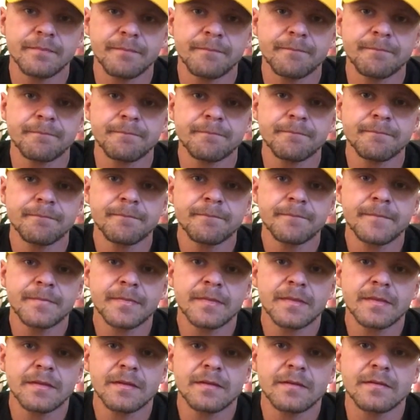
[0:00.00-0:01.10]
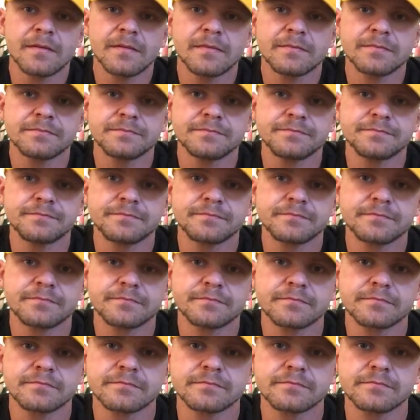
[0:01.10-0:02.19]

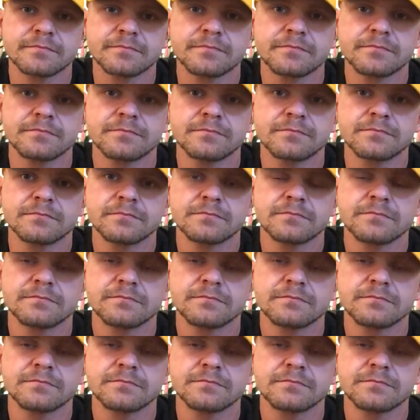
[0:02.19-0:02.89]
(silent)